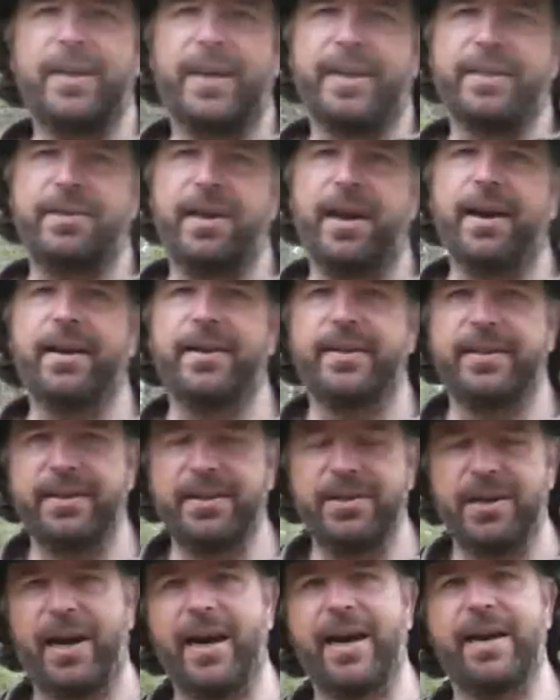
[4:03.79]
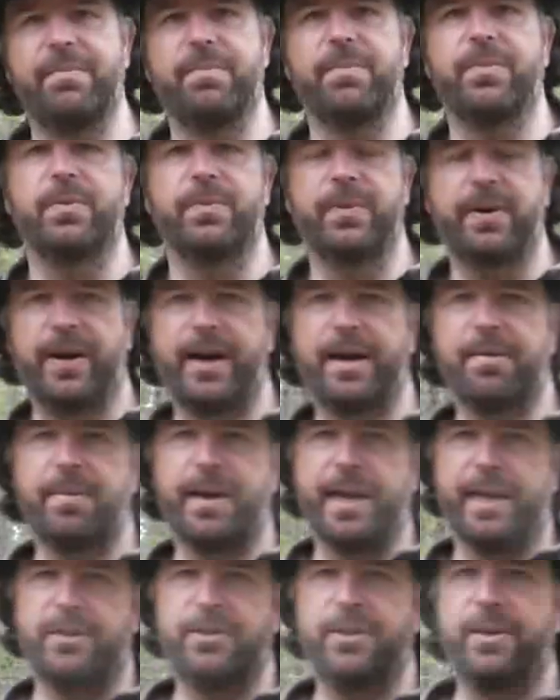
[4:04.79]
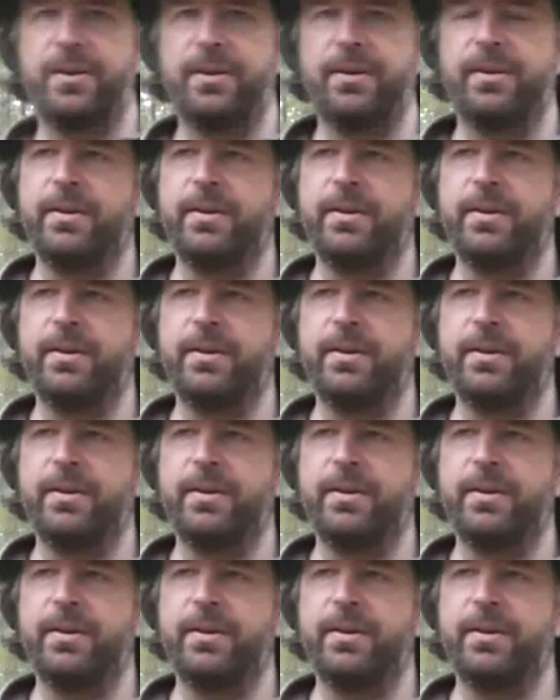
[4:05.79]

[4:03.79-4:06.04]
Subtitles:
exactly the time where I'm at,